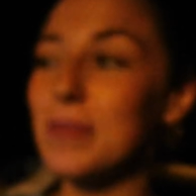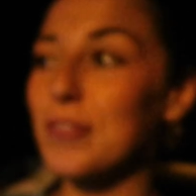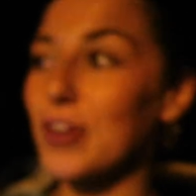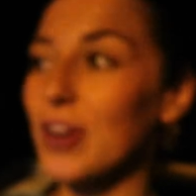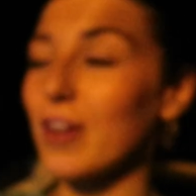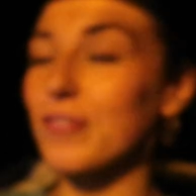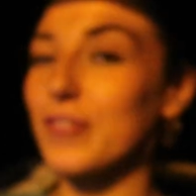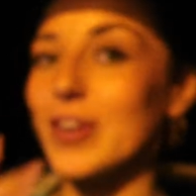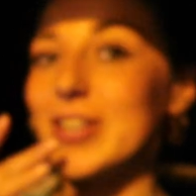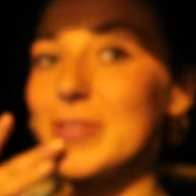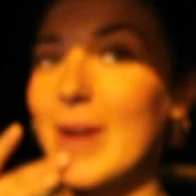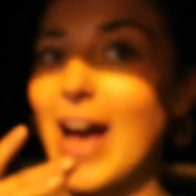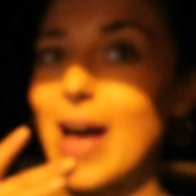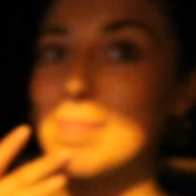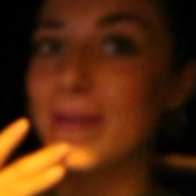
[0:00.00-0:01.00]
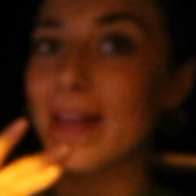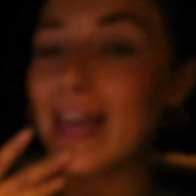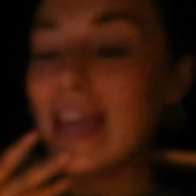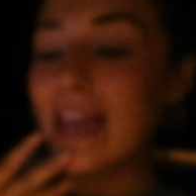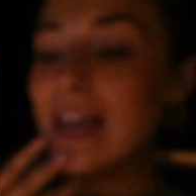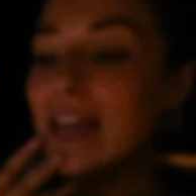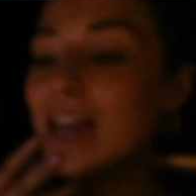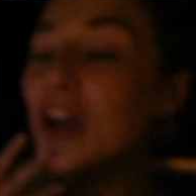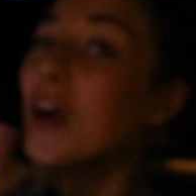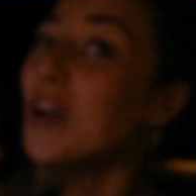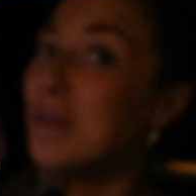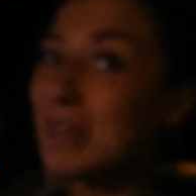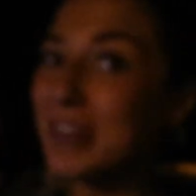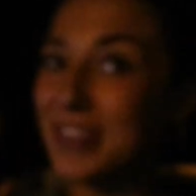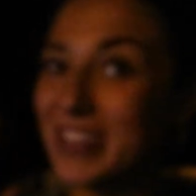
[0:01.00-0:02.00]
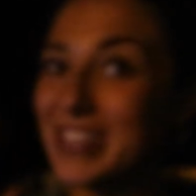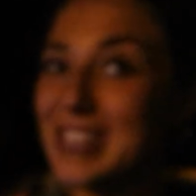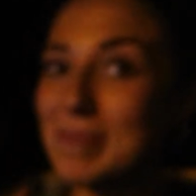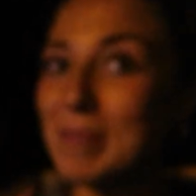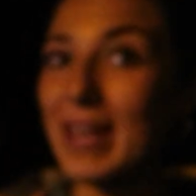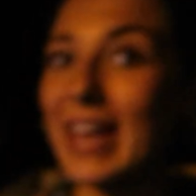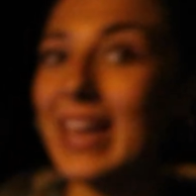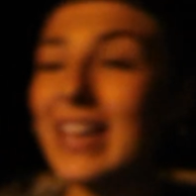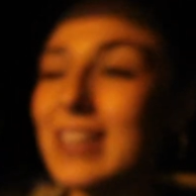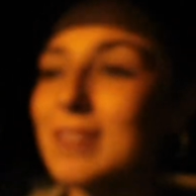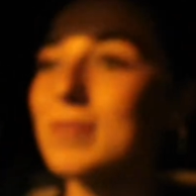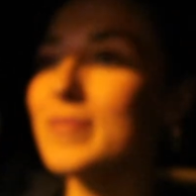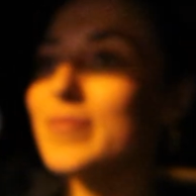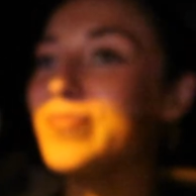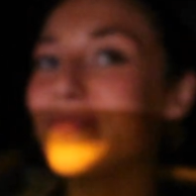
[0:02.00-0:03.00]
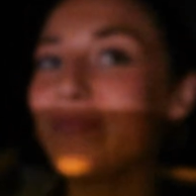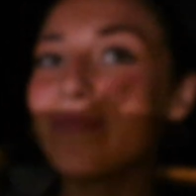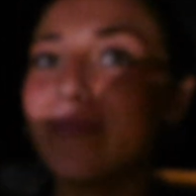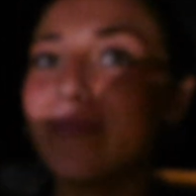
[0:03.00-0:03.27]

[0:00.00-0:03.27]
We're happy. Got a McCrispy.